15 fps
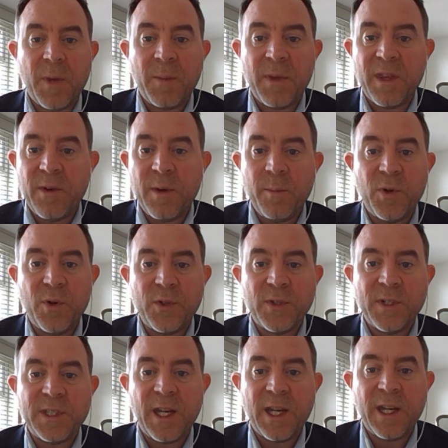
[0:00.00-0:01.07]
maybe their
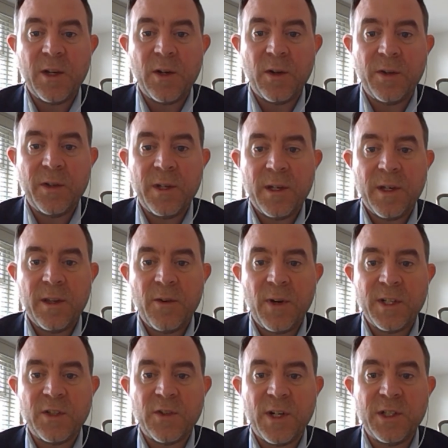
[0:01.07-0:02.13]
importer is taking on the
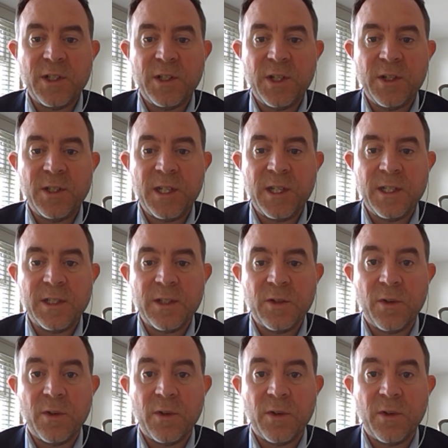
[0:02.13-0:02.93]
registration duties,